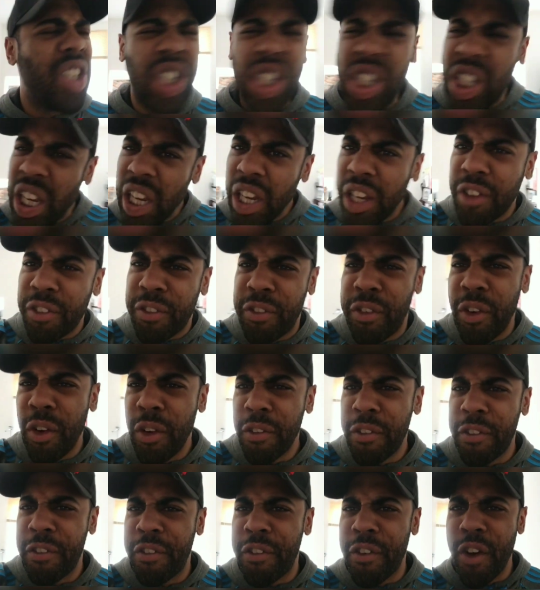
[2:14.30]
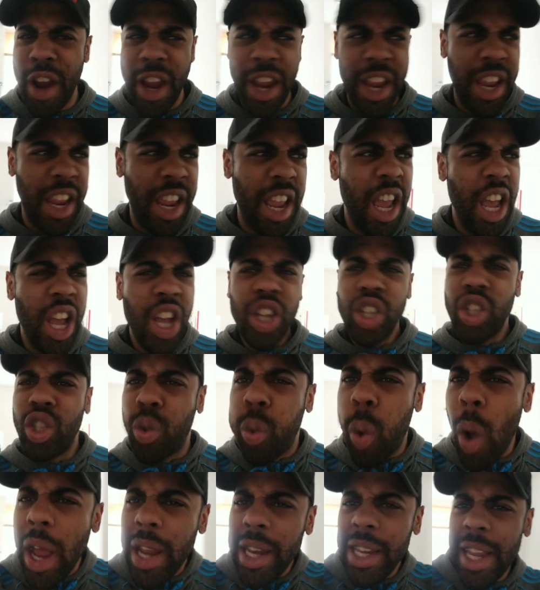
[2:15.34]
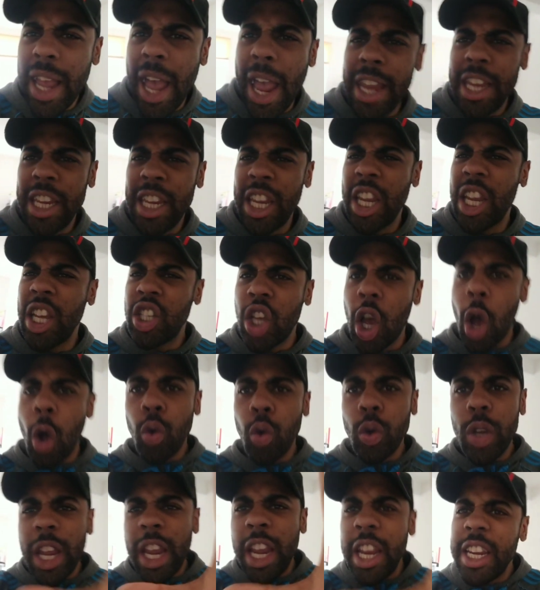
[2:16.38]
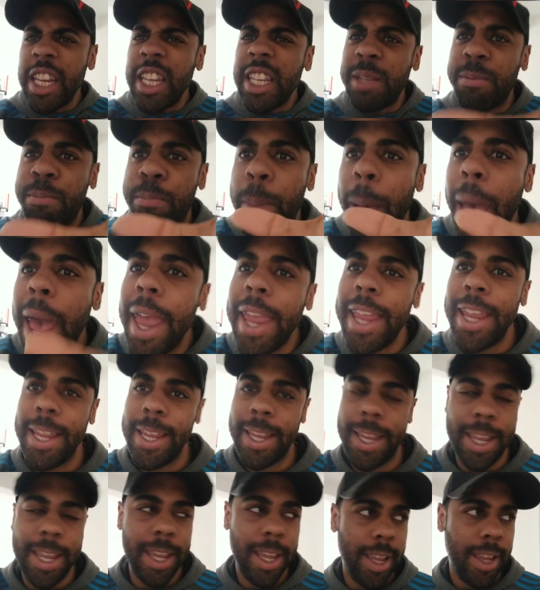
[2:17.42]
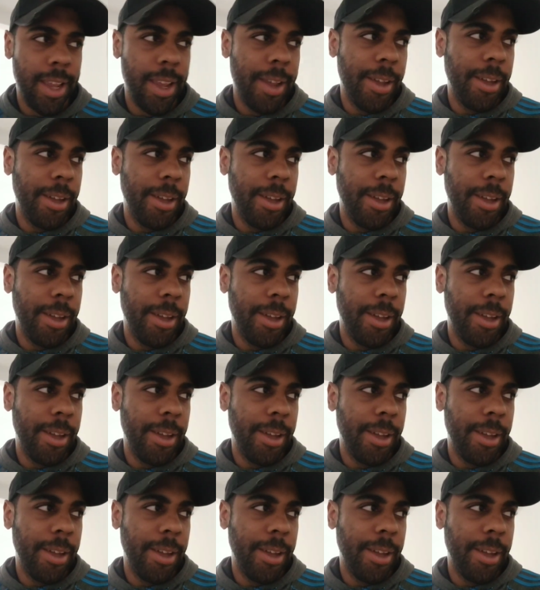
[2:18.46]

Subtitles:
6'3", 28 years old in his peak.